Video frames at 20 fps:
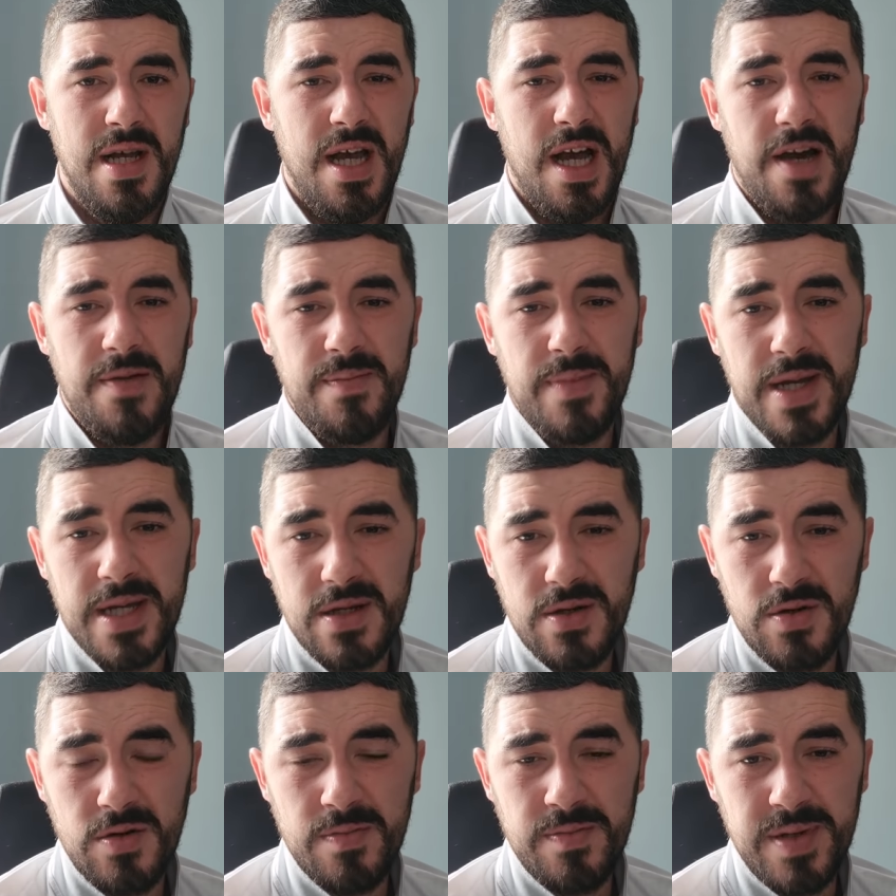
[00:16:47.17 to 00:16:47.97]
I've
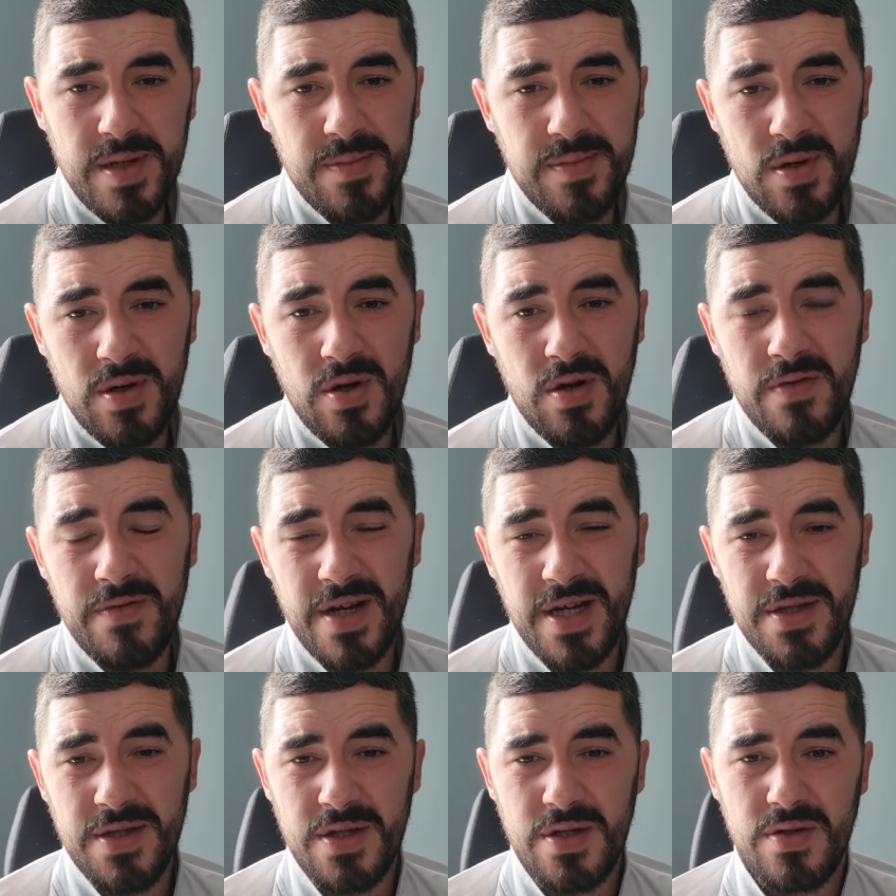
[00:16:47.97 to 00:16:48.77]
met good people all
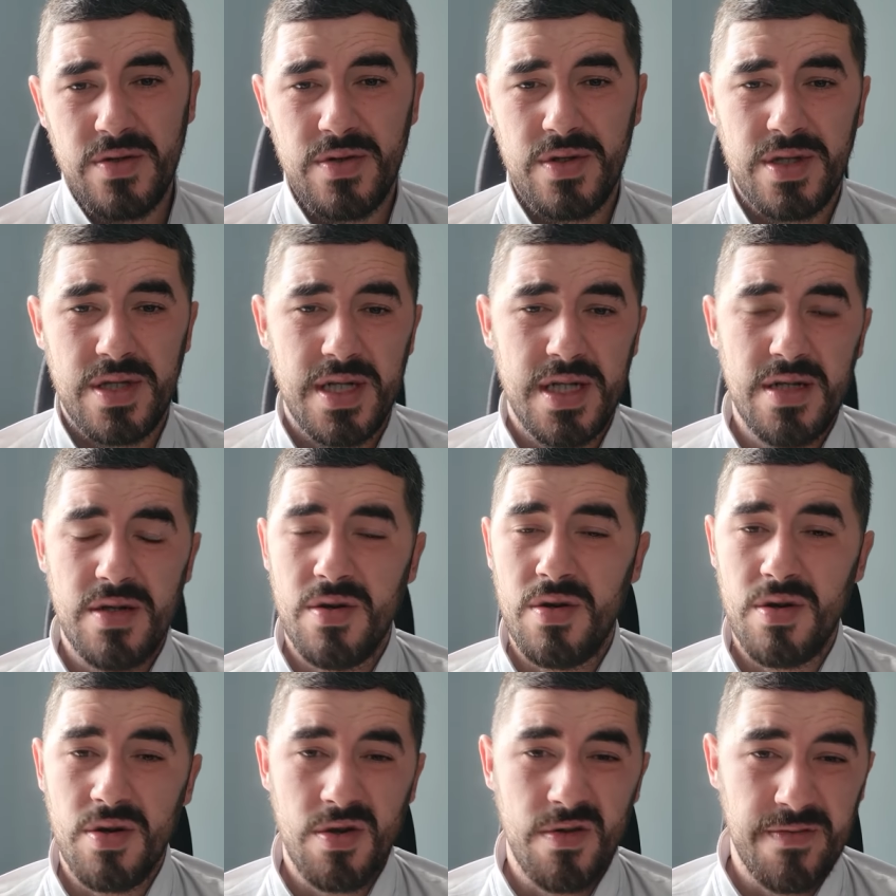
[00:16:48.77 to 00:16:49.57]
around the country,
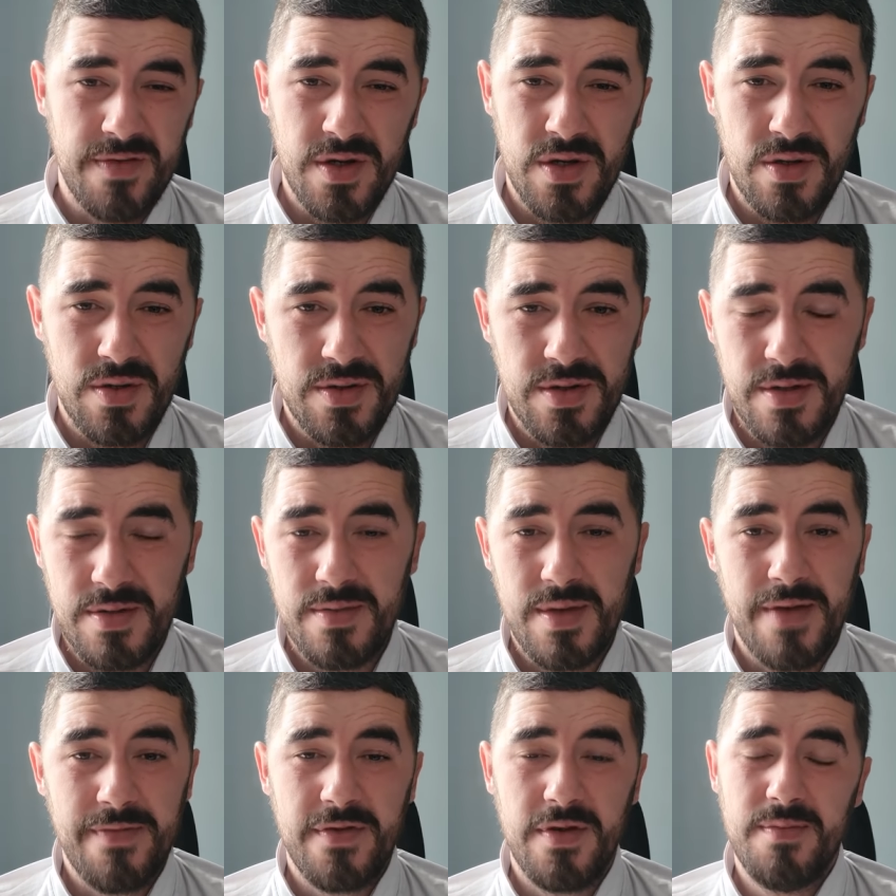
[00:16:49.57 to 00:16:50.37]
all over London.
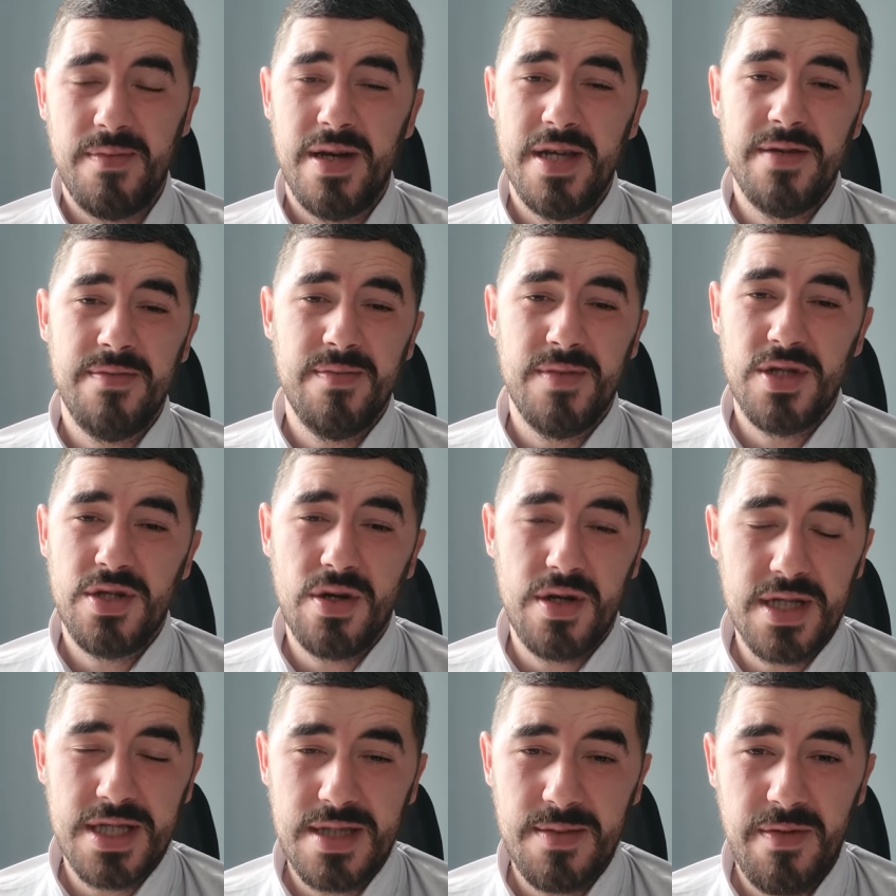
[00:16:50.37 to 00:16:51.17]
I've got my
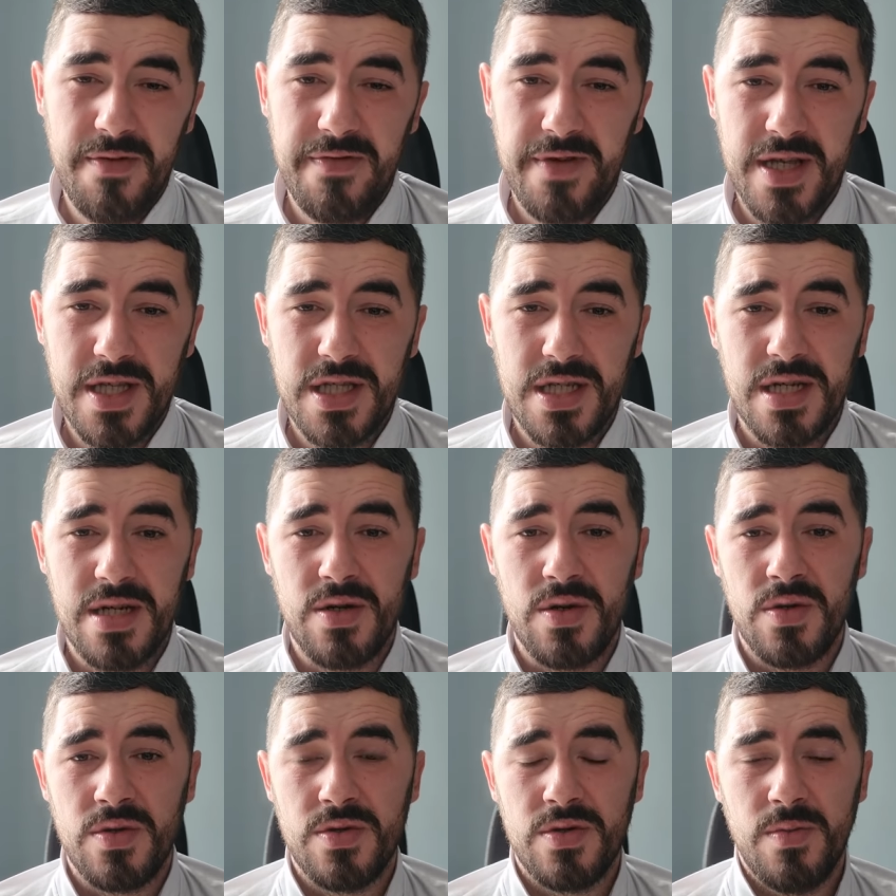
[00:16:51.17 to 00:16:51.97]
majority of my friends are
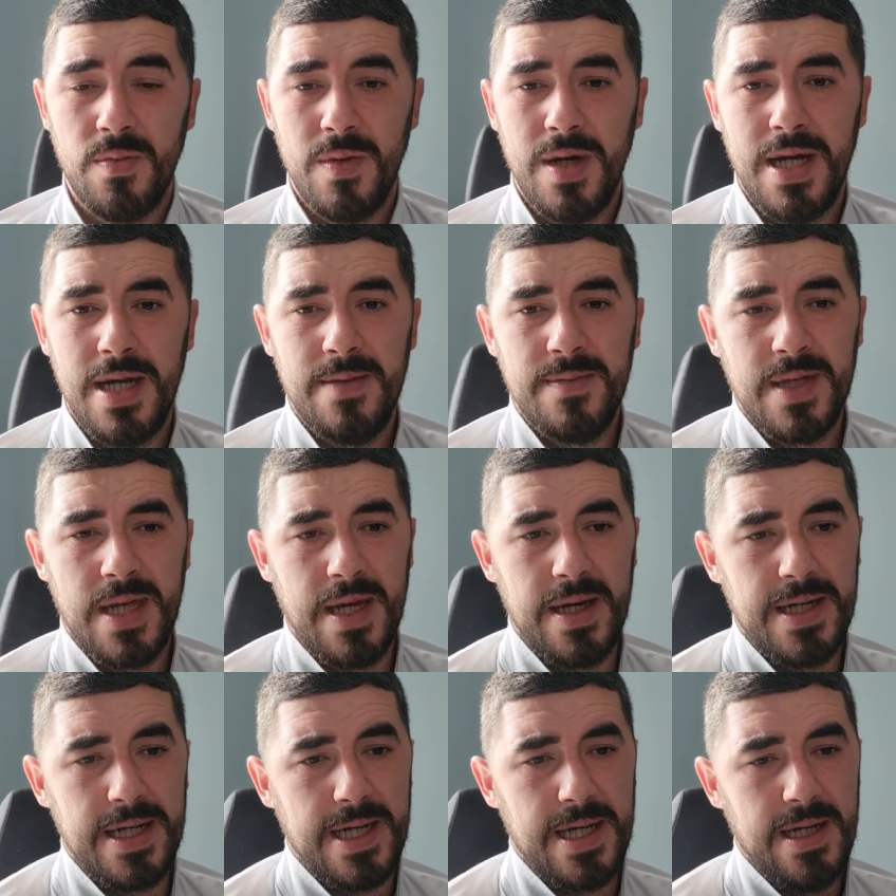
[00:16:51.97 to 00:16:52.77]
in London while I'm
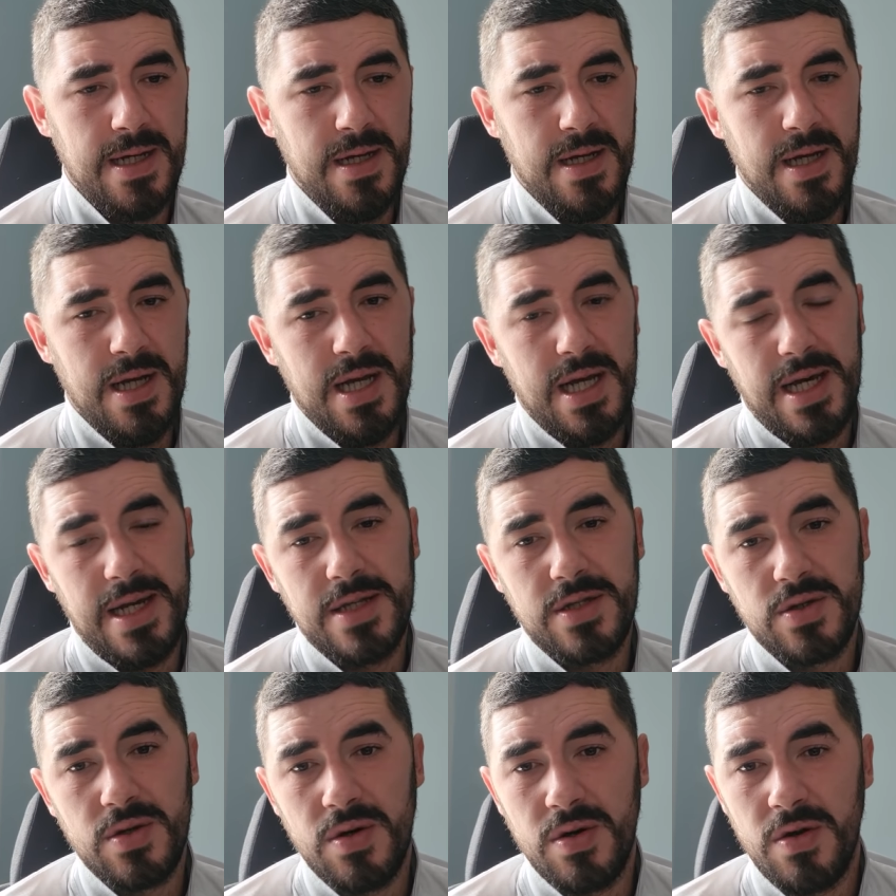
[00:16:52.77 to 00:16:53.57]
down here, and
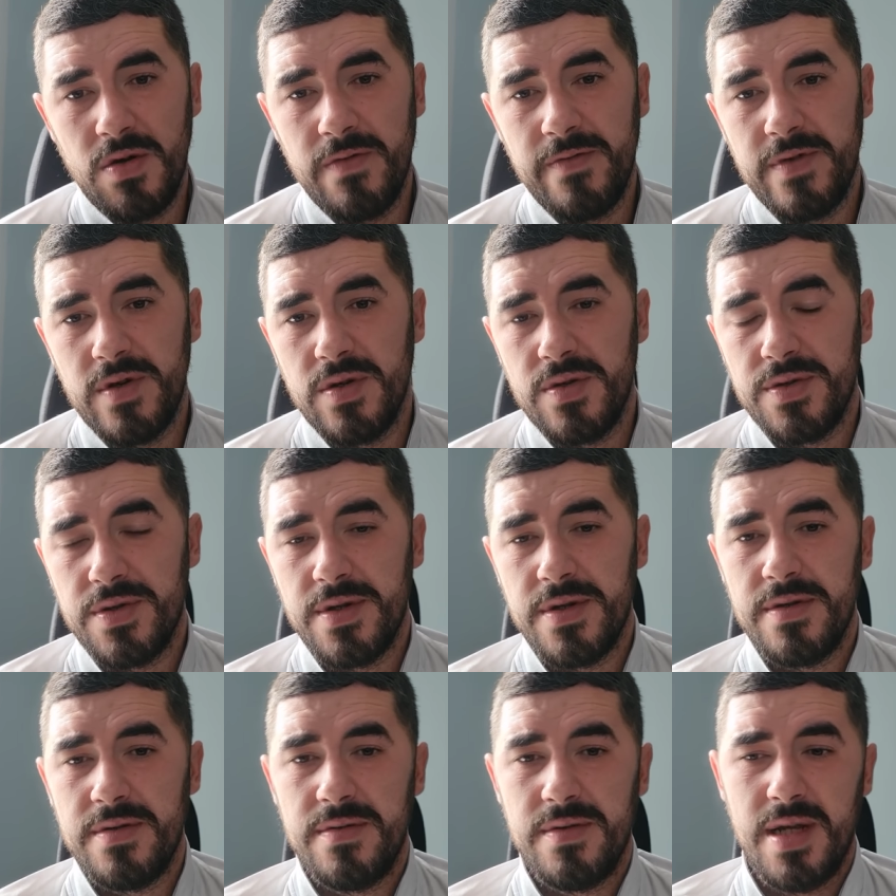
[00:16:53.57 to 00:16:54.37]
it's all over
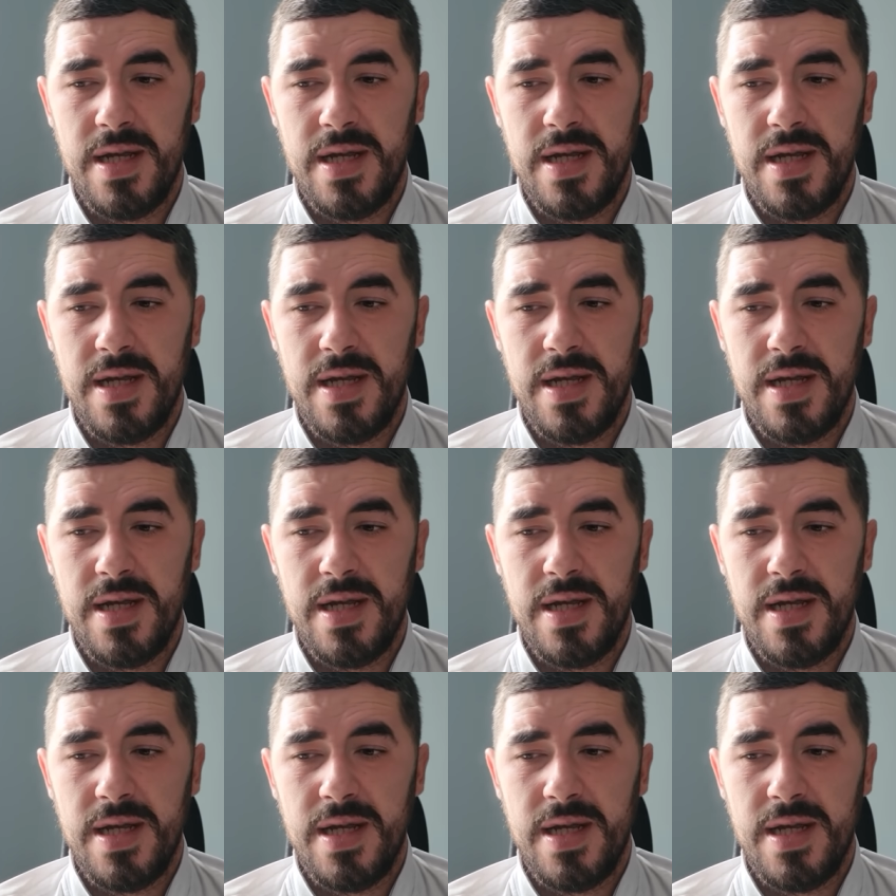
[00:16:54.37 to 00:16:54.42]
London.